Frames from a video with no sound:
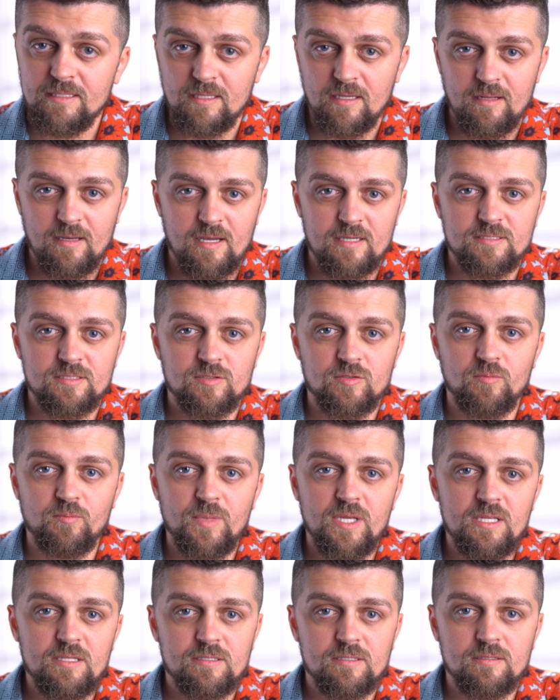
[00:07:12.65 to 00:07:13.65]
it has to
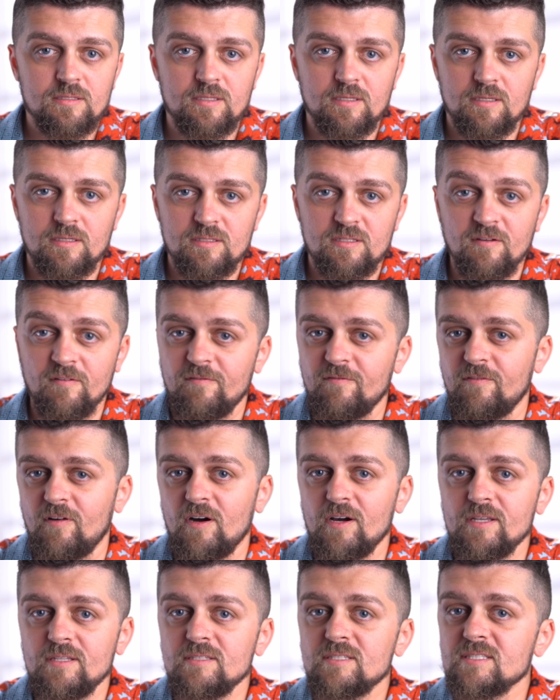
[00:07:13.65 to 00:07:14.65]
meet the
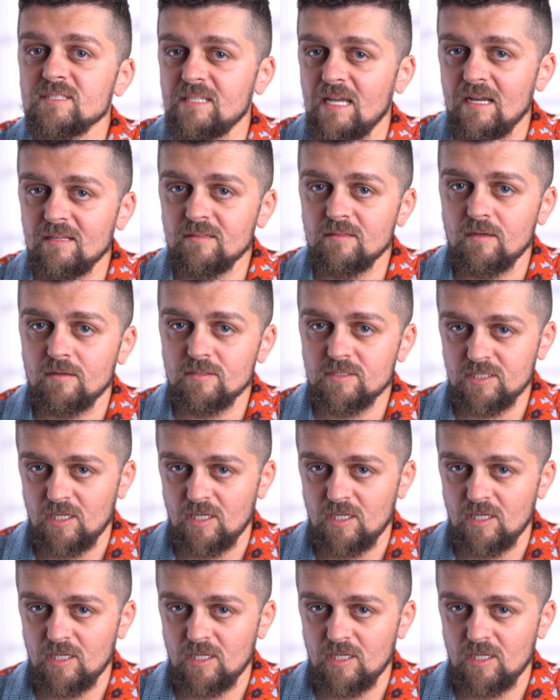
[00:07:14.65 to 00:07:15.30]
defined standards